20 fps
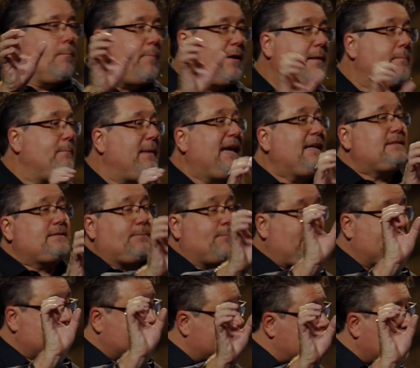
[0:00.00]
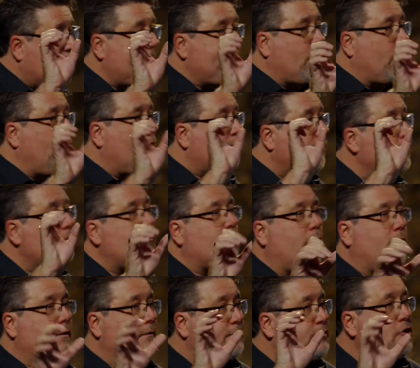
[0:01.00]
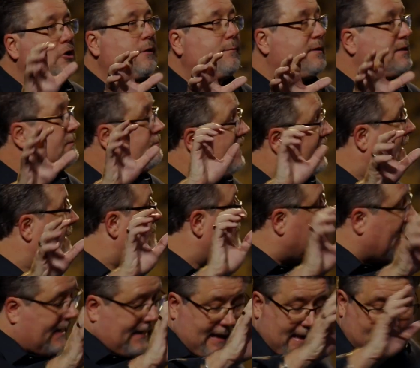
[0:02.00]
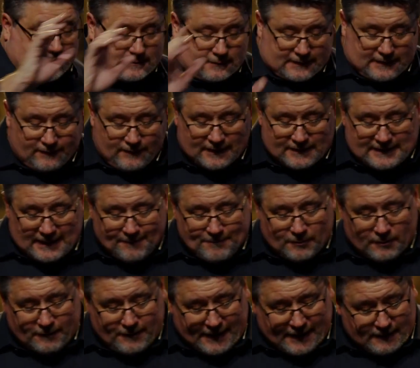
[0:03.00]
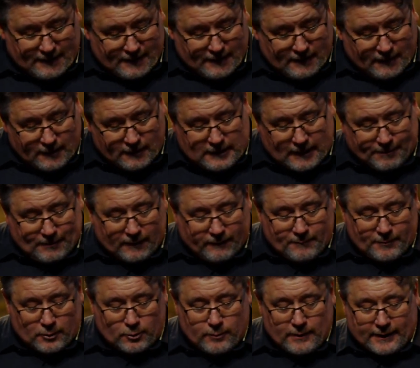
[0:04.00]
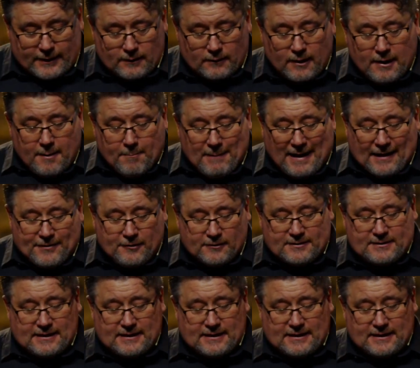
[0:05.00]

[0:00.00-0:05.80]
but it means, but it's the same word, root word of dunamis, meaning mighty acts. I'll give you an example of that, a couple of them real quick here. Matthew